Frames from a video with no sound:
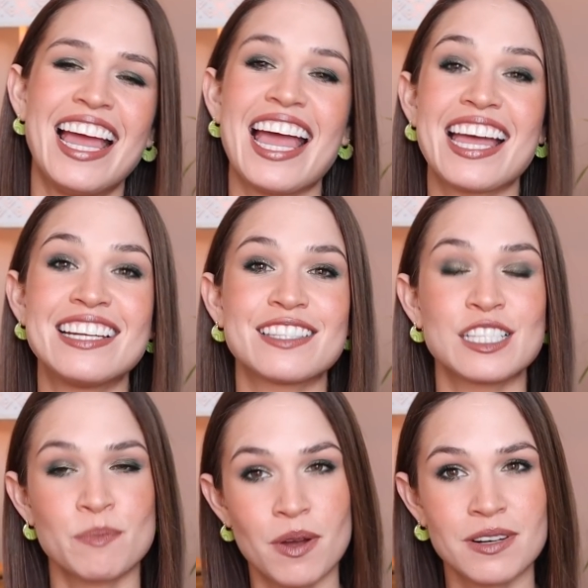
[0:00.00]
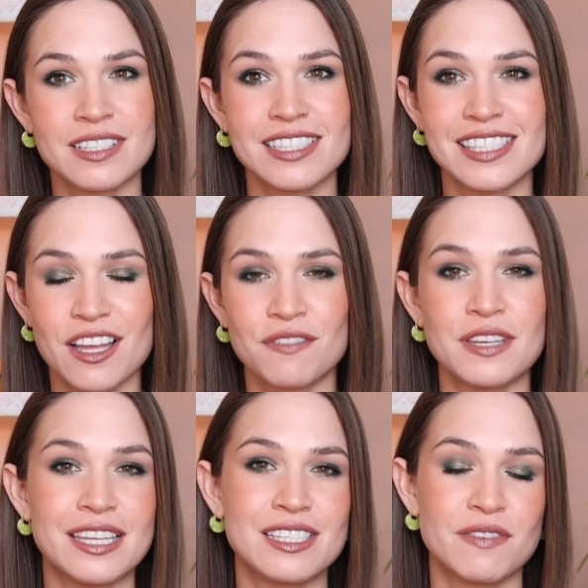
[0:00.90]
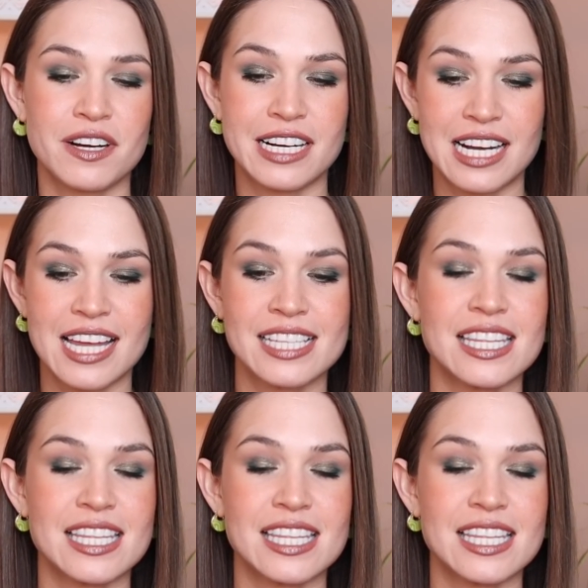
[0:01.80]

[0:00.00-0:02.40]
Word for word: And this product itself is very nice.